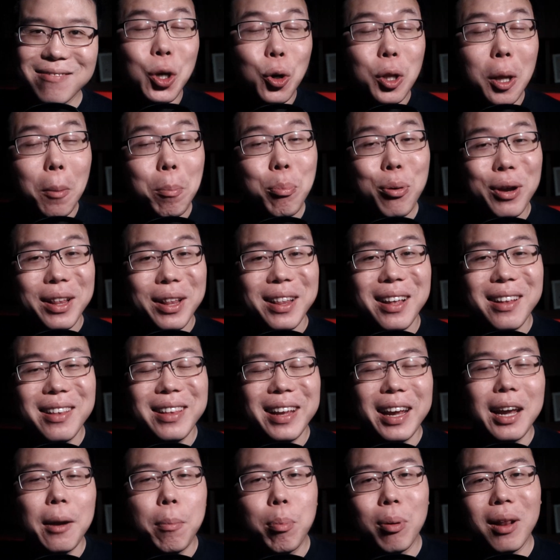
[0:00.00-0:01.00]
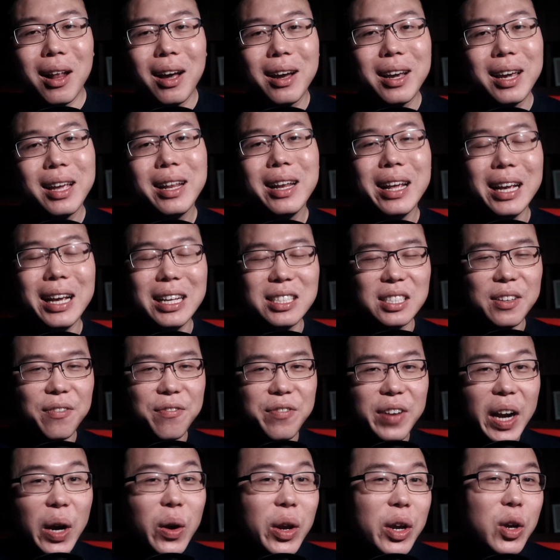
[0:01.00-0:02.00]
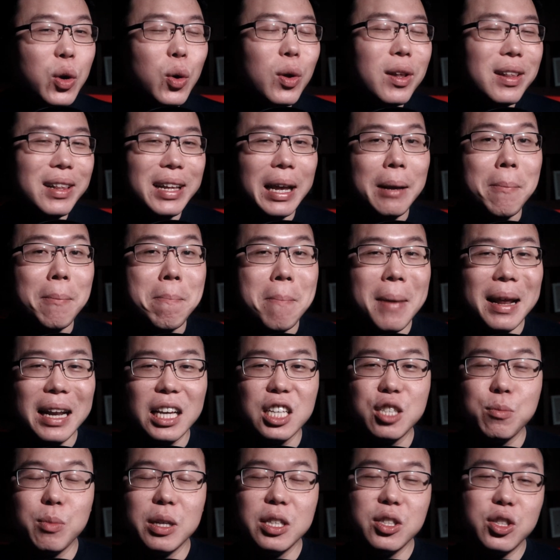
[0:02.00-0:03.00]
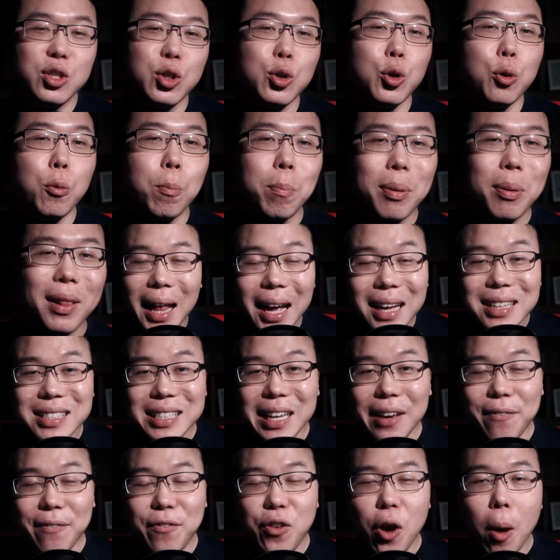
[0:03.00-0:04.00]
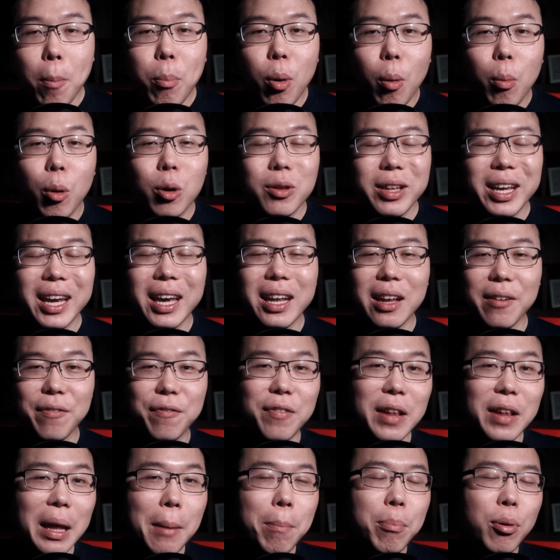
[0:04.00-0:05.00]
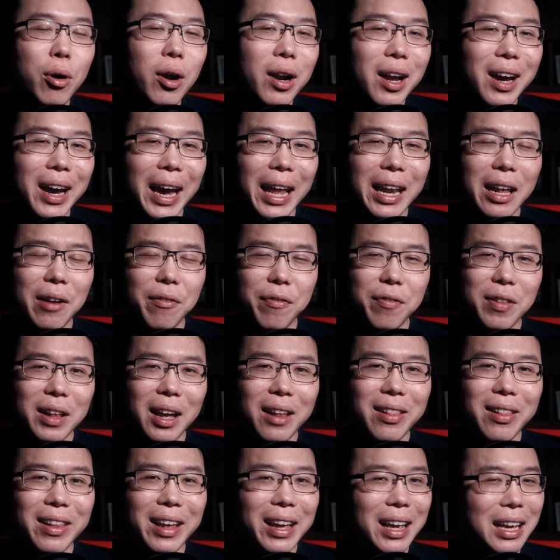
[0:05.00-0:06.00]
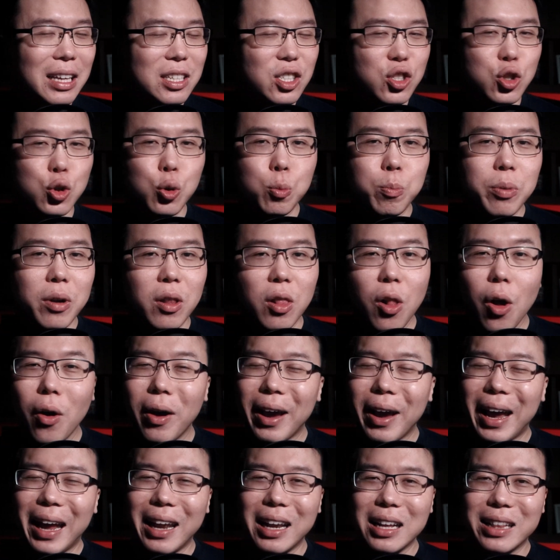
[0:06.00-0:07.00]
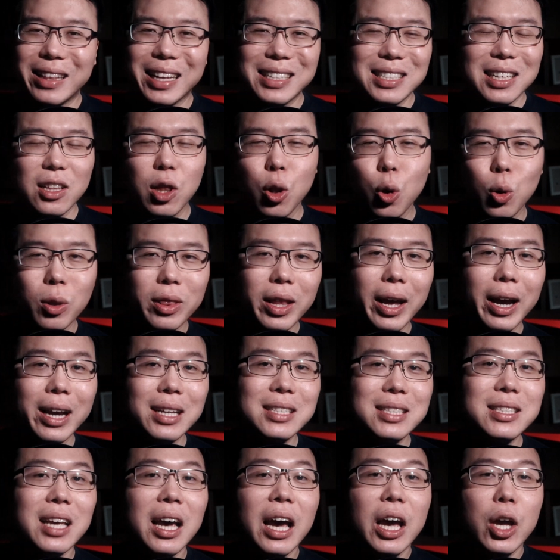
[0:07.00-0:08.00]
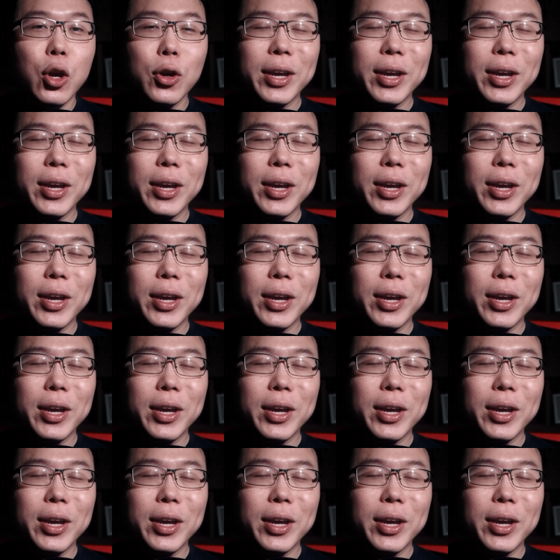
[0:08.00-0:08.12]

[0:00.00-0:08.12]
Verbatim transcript: So the Pretty Link plugin is a very good link management tool. Plus, if you're promoting an affiliate product and the affiliate link is super long and it doesn't look nice,